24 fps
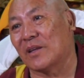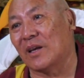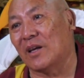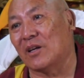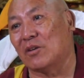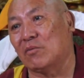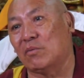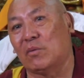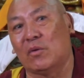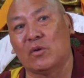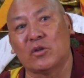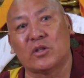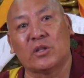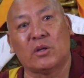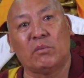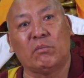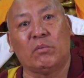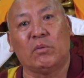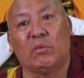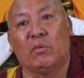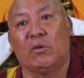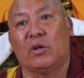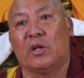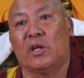And for some
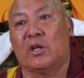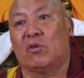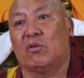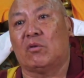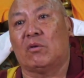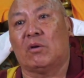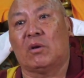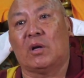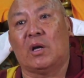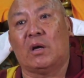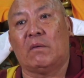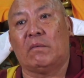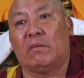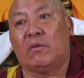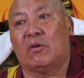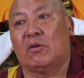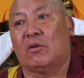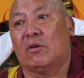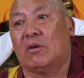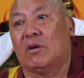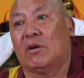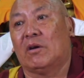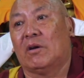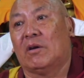people that you love, you
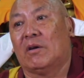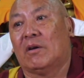know,